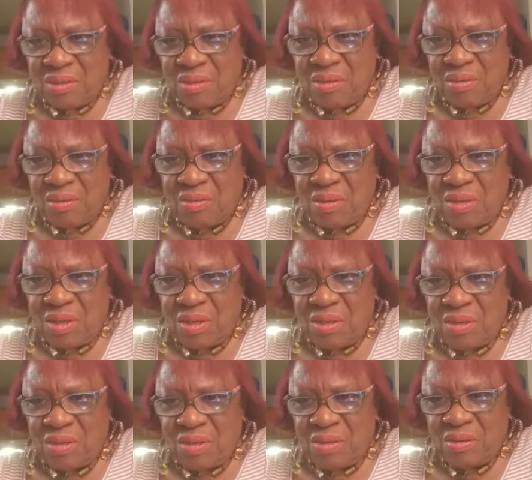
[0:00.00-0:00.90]

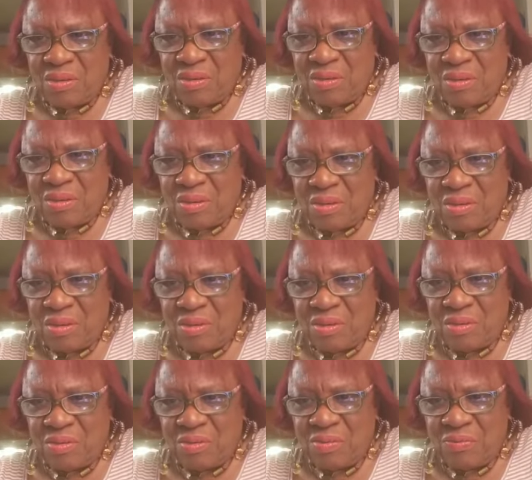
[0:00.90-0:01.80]
Okay,
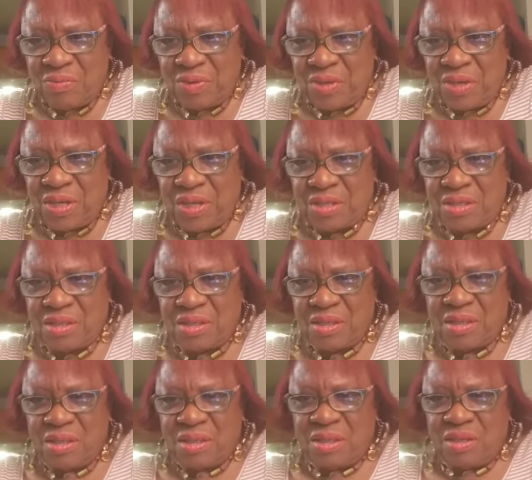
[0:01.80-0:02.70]
don't forget
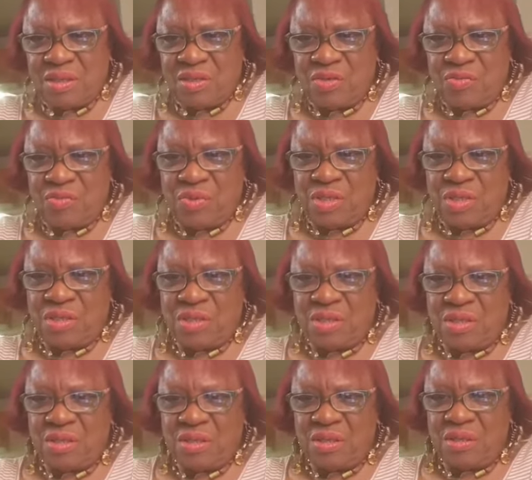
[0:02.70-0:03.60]
to reach.